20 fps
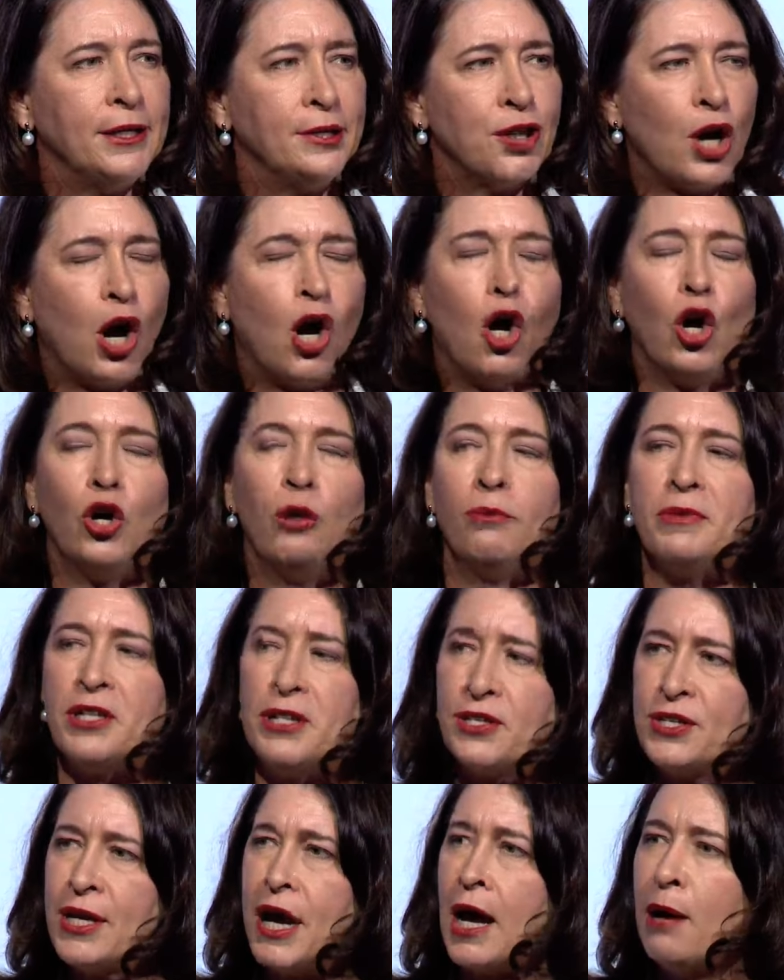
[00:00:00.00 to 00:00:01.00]
home to
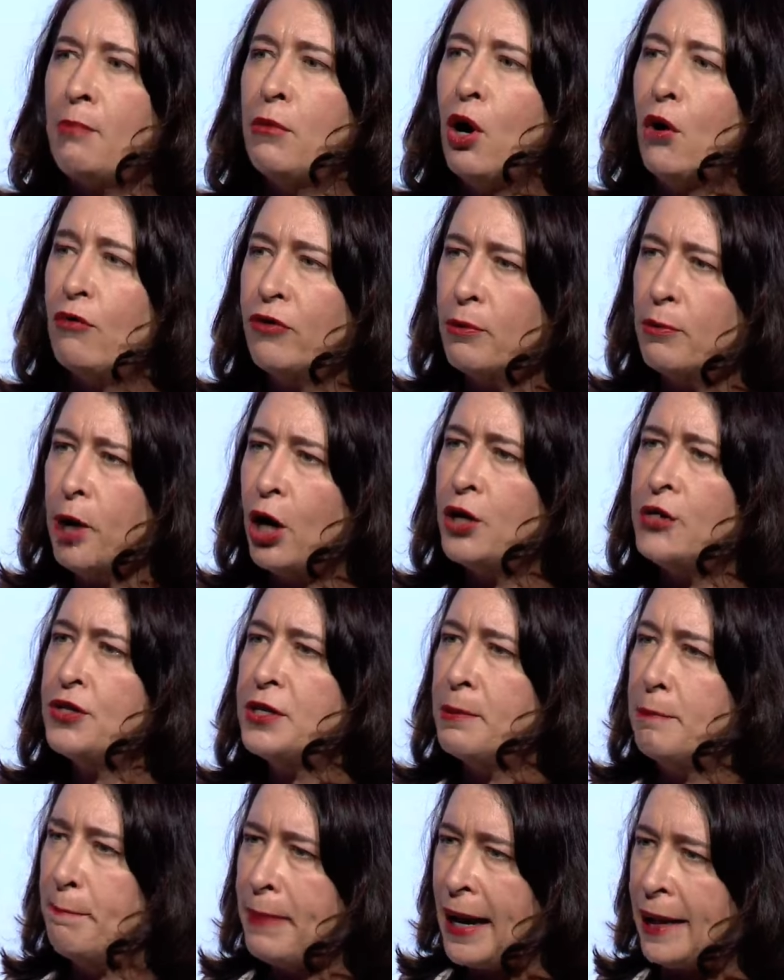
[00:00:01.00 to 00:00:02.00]
some of the most
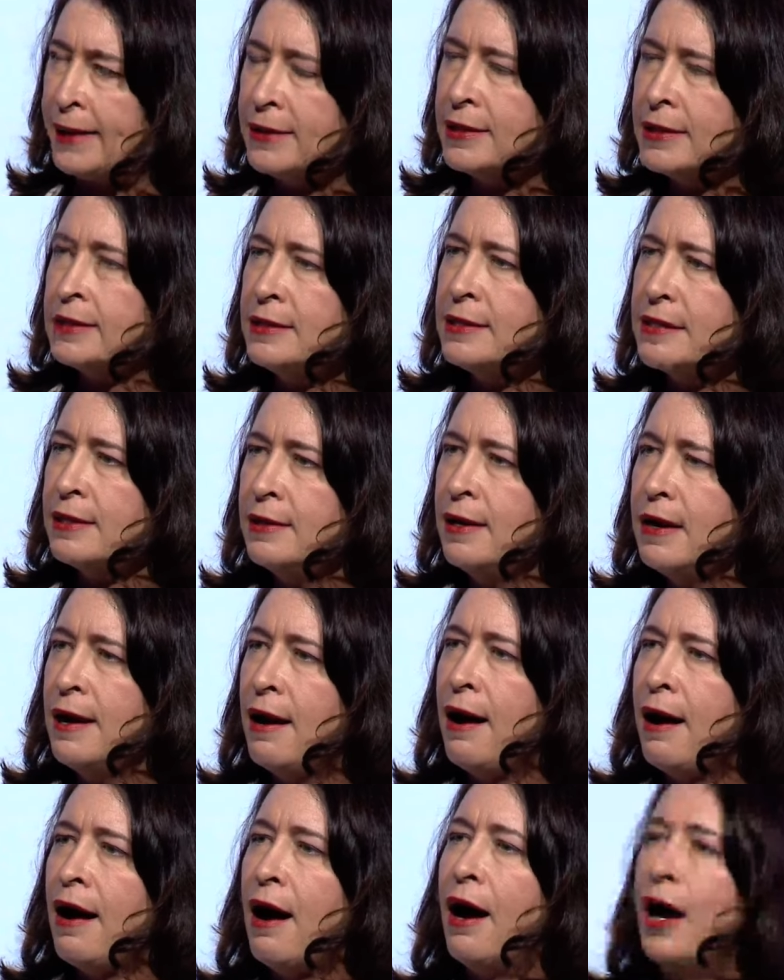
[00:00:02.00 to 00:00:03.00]
abundant,
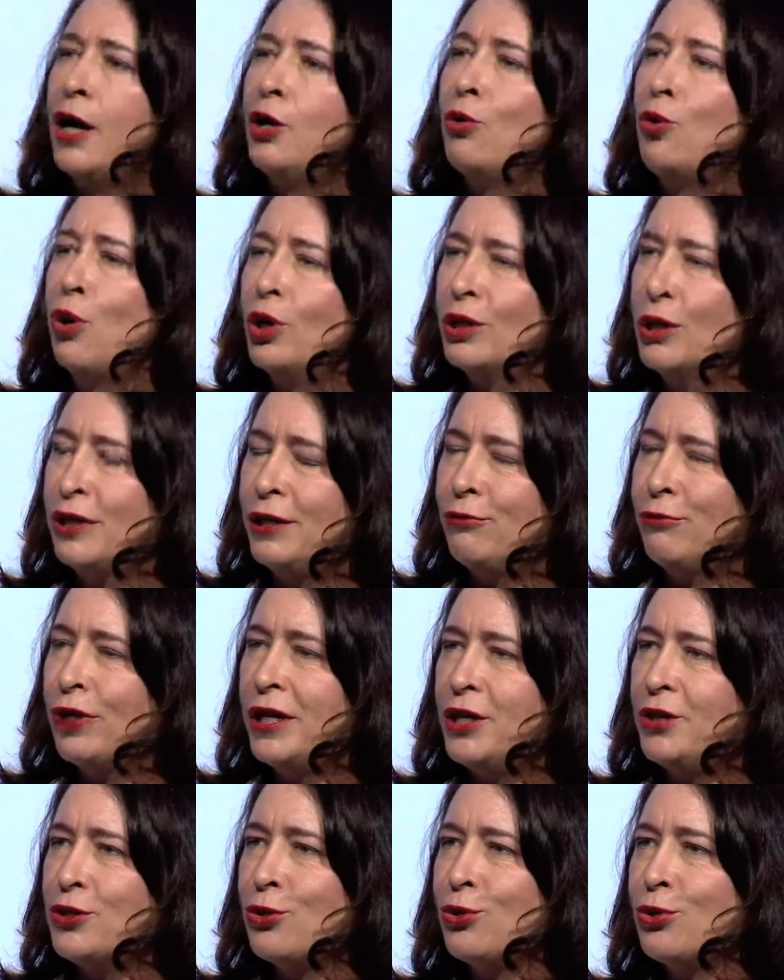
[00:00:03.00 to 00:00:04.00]
high quality
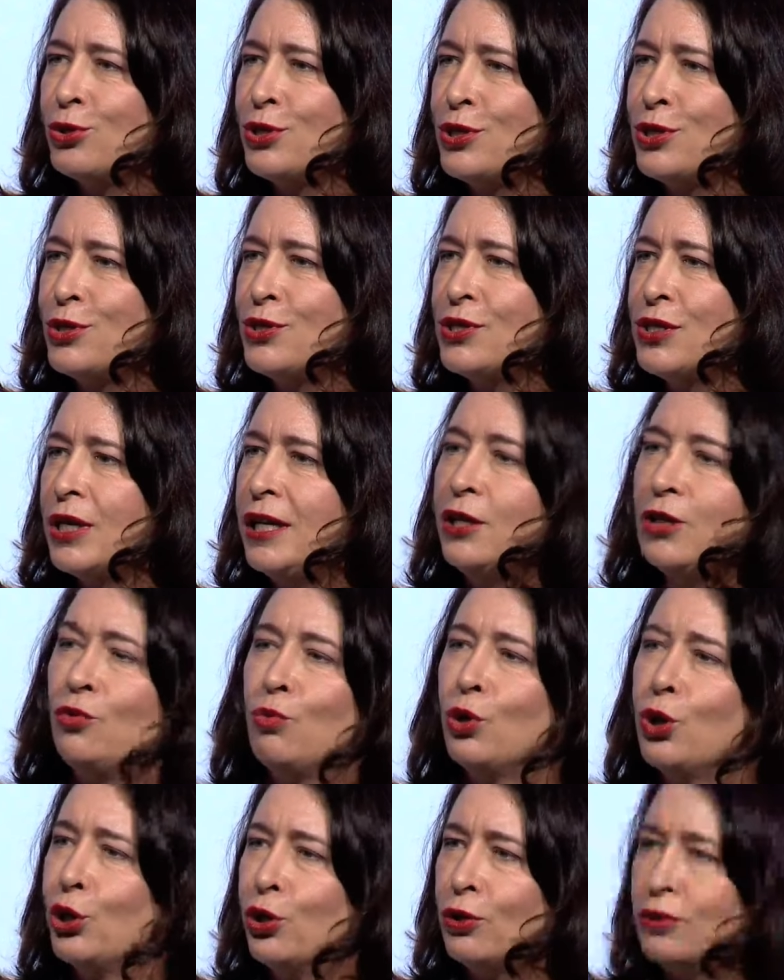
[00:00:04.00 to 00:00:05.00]
resources in the
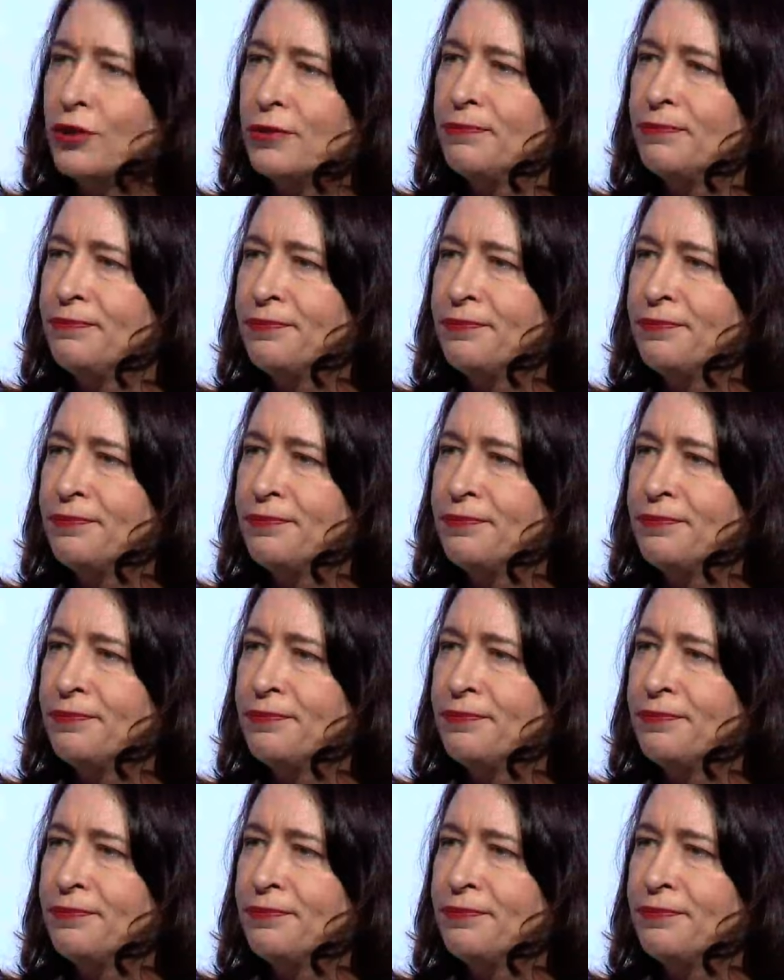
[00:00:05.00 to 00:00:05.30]
world.